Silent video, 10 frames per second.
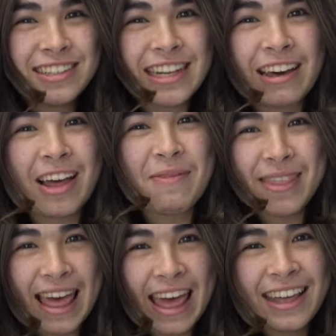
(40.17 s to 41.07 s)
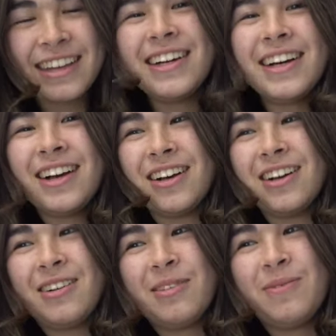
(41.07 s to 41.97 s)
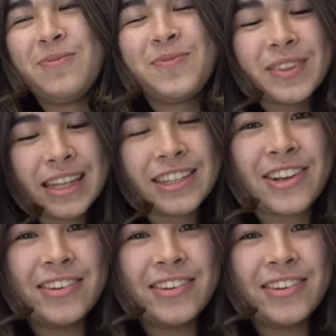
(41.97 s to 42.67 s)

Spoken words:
now that I'm there. So,